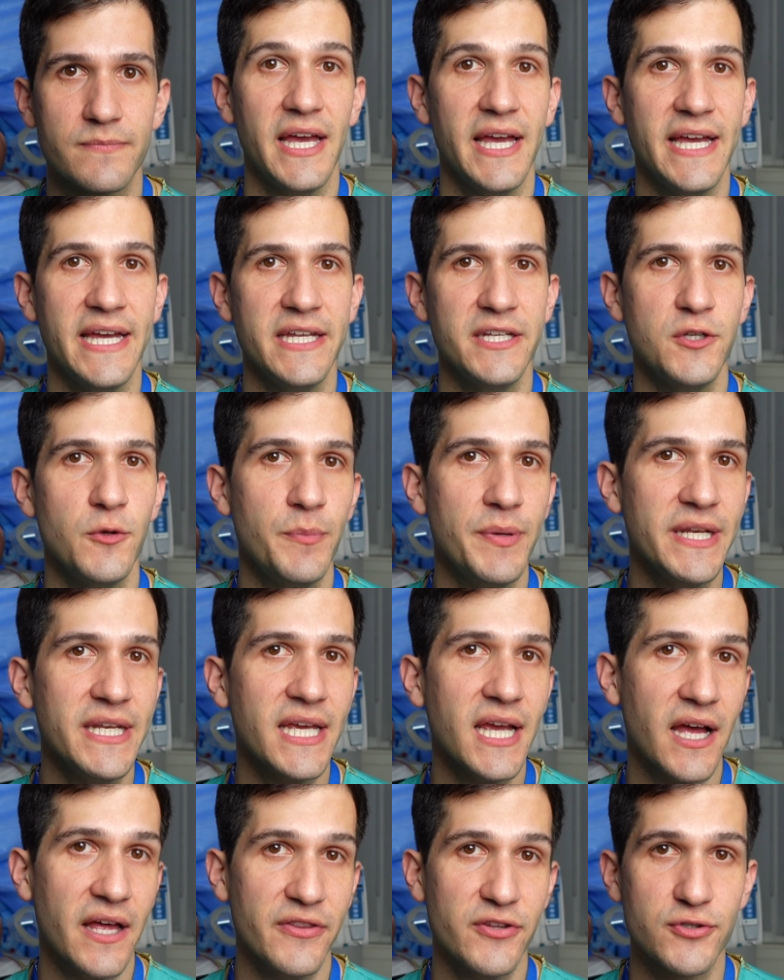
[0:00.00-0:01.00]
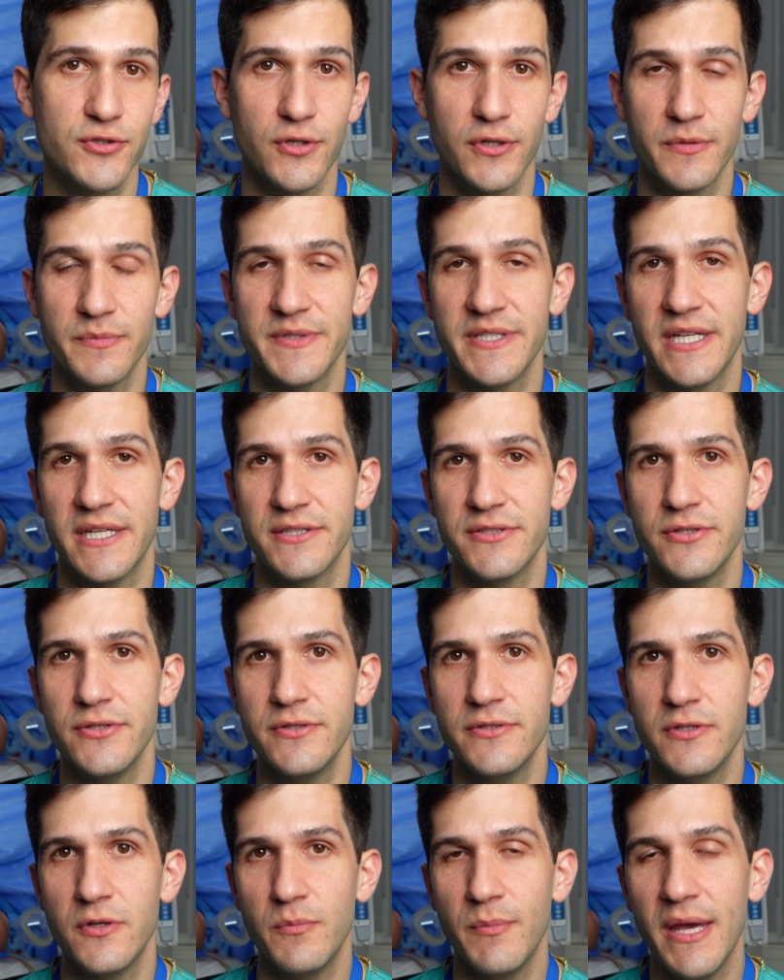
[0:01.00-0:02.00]
And depending on the
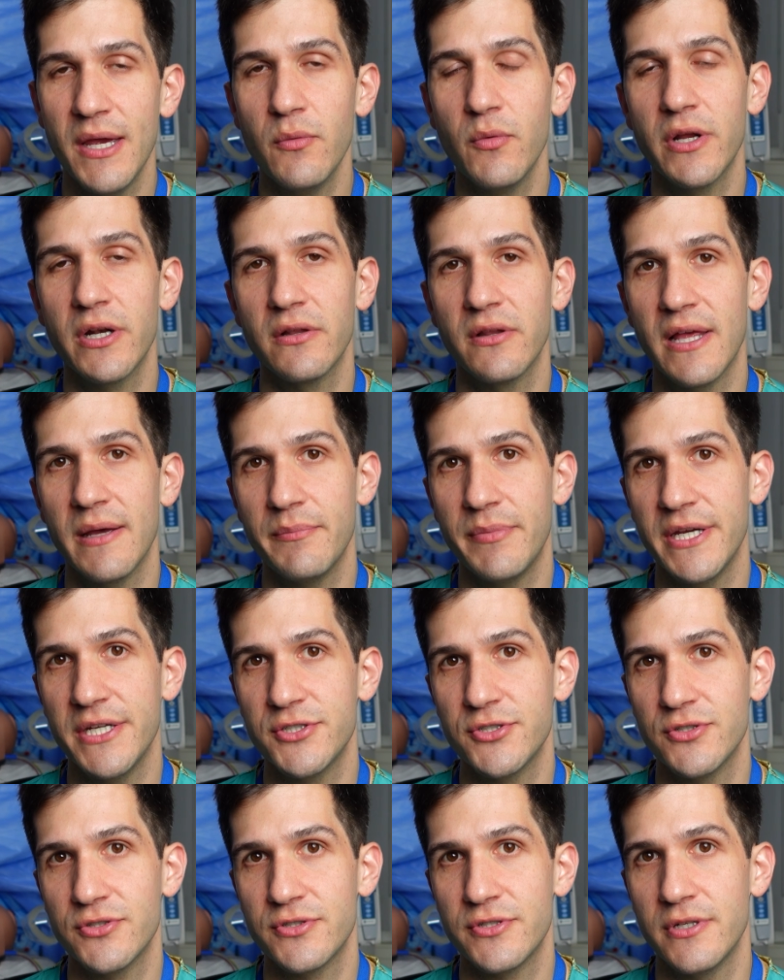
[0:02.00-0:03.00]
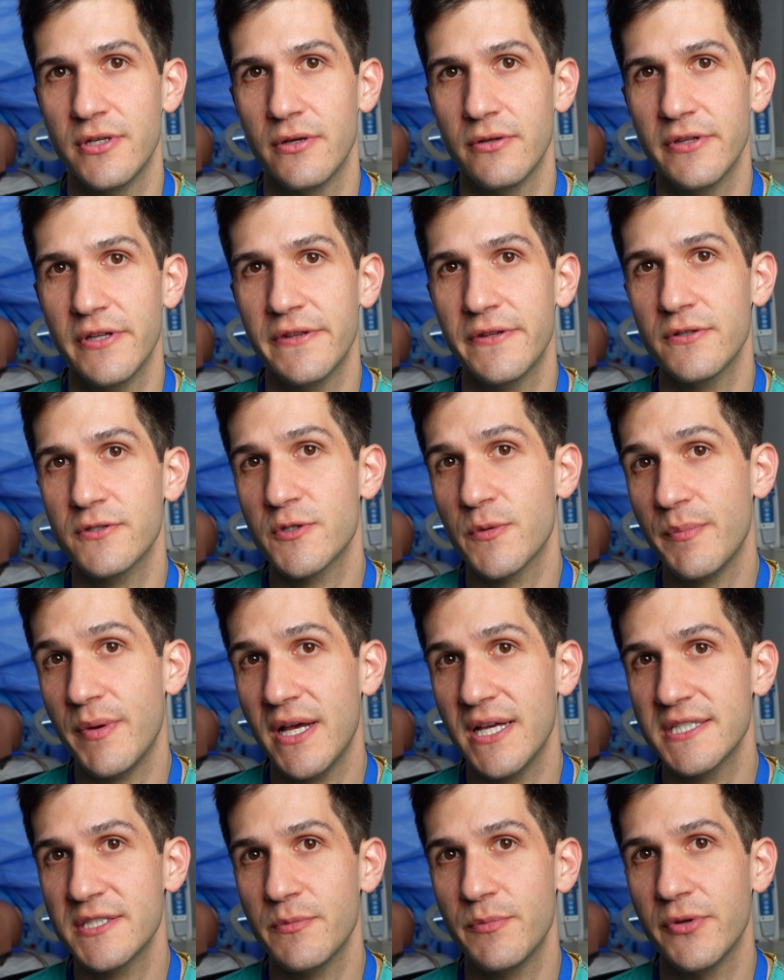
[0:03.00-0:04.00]
circumstances, you may want to let patients know that there's a
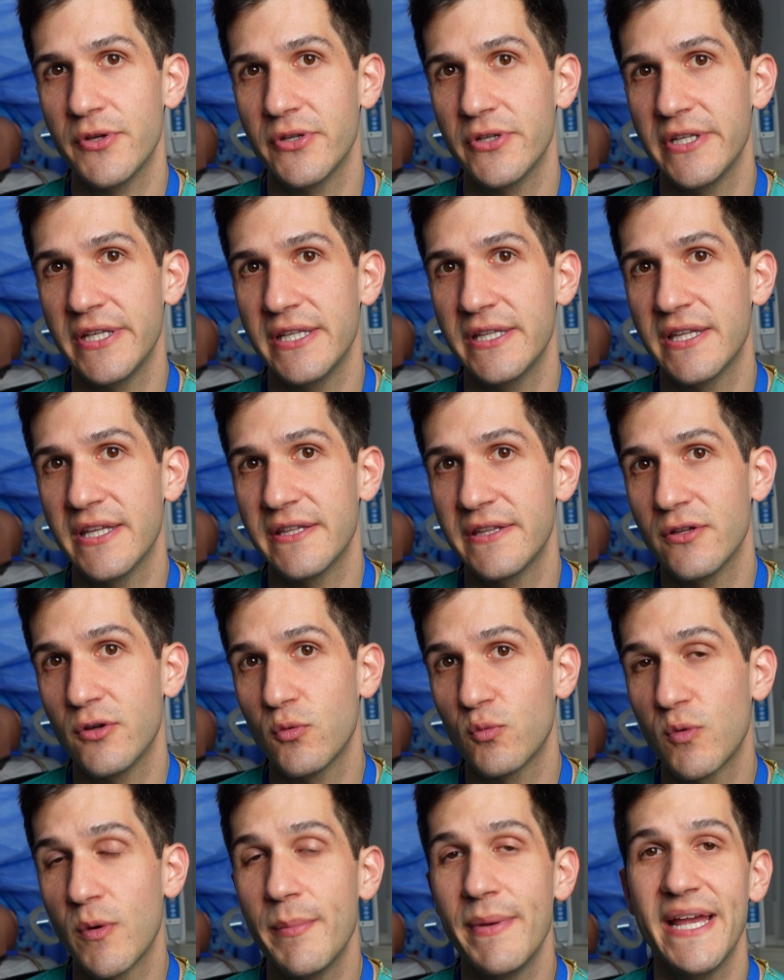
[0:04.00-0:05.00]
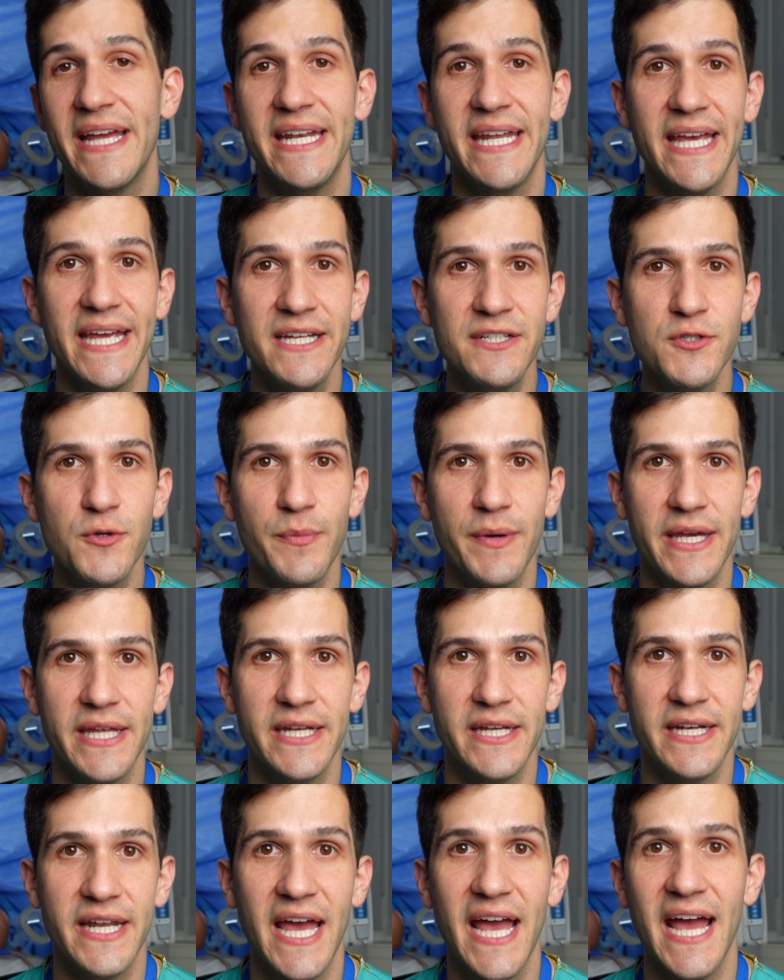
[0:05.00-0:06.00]
possibility that they'll remain
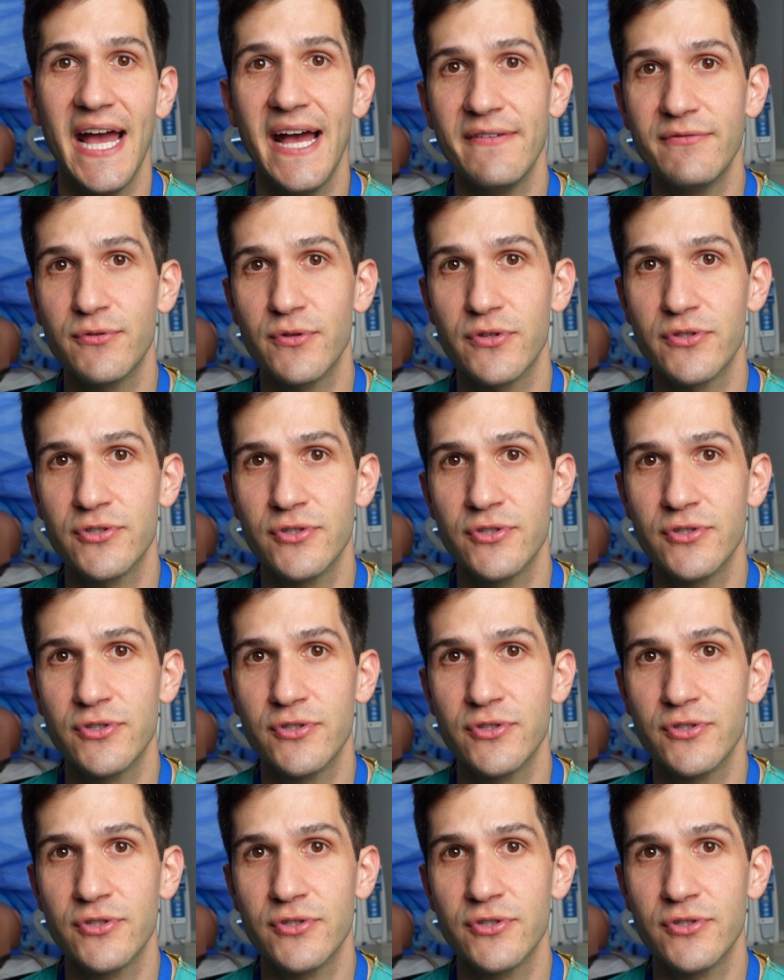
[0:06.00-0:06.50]
intubated after the